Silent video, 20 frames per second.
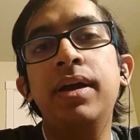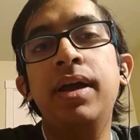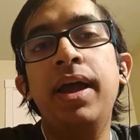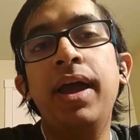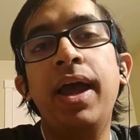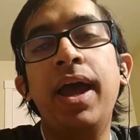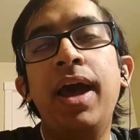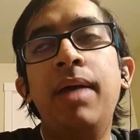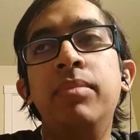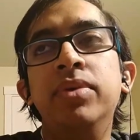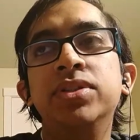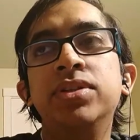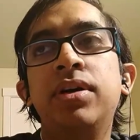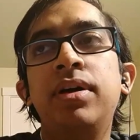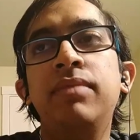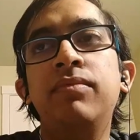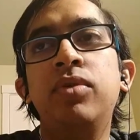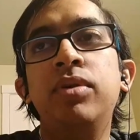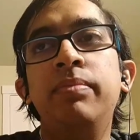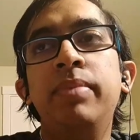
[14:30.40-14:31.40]

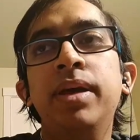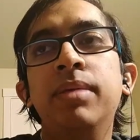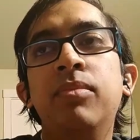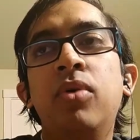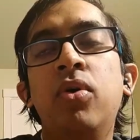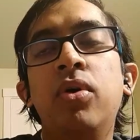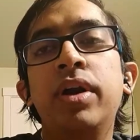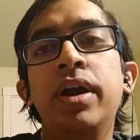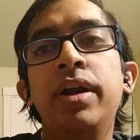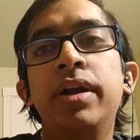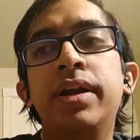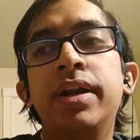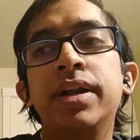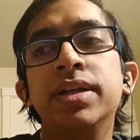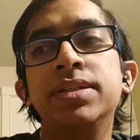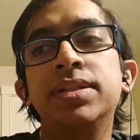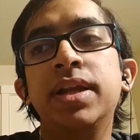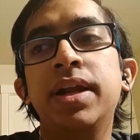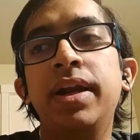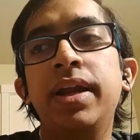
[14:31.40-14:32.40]
Amazon would be more
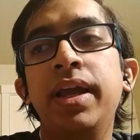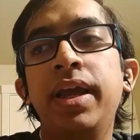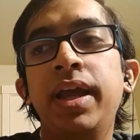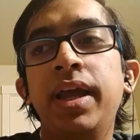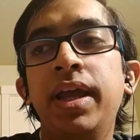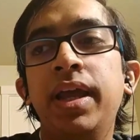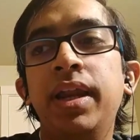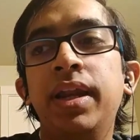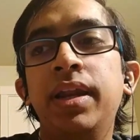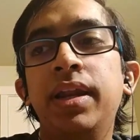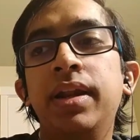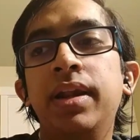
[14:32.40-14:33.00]
interested in,